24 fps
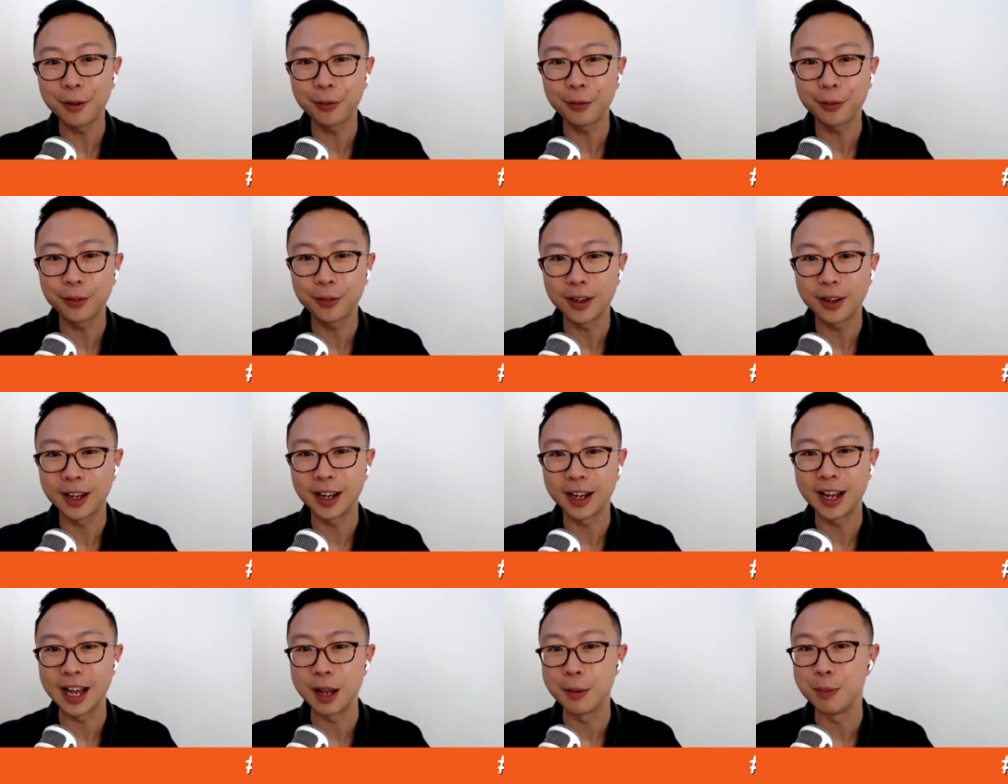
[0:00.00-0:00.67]

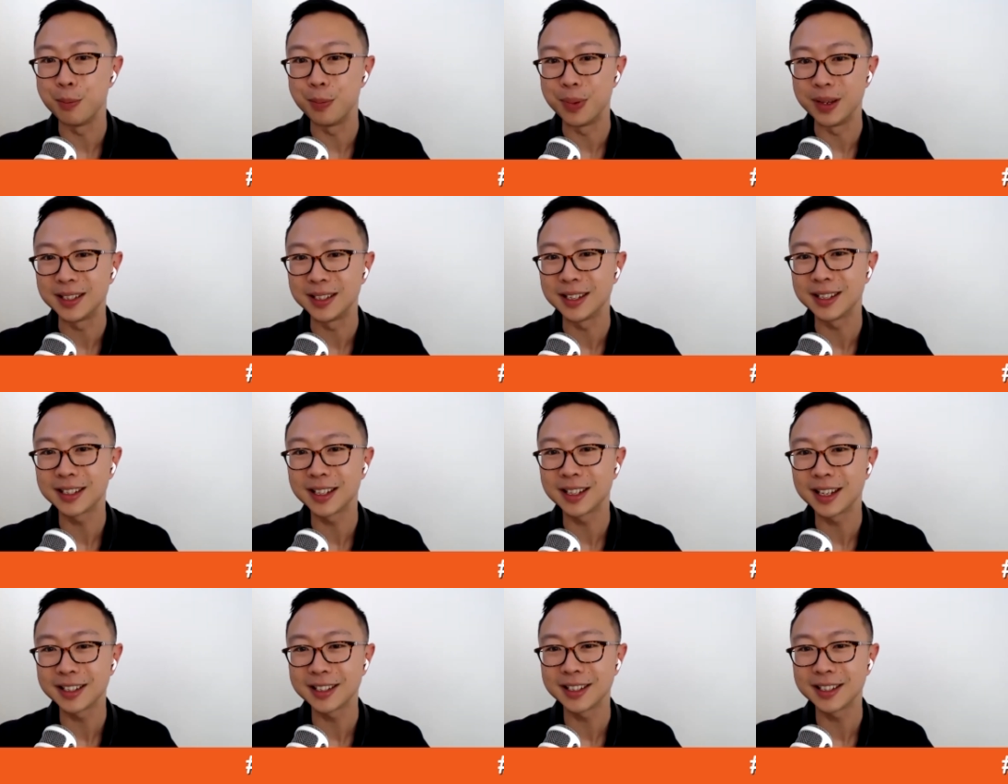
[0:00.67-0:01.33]
and business
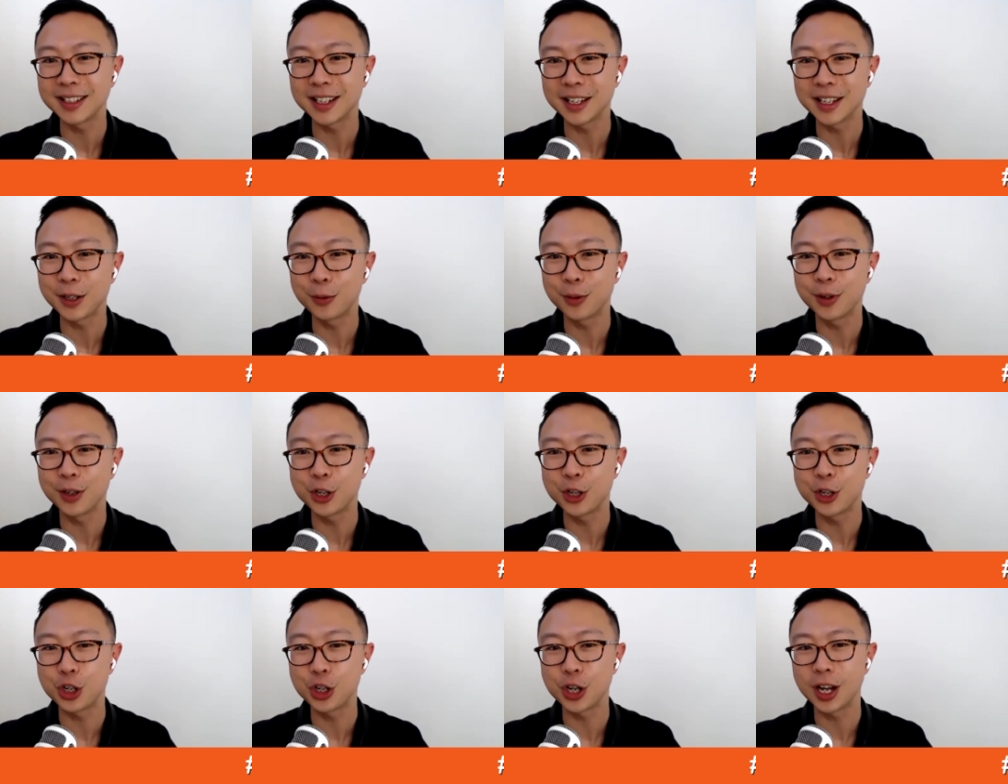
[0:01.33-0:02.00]
lessons that you want
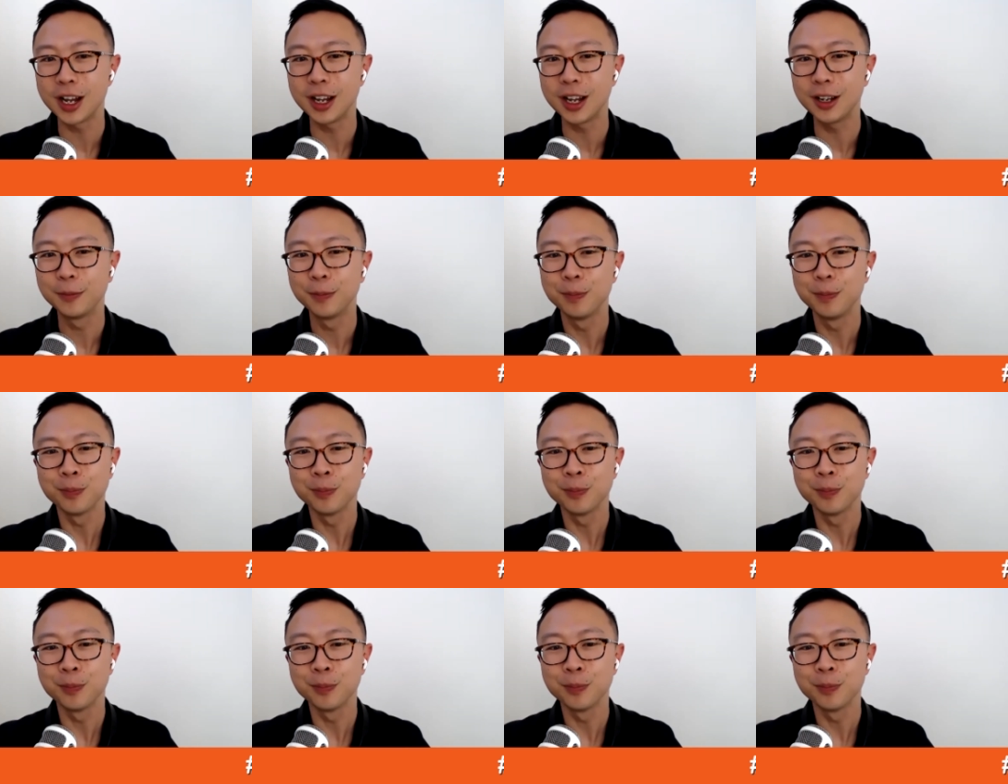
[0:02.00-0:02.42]
to share,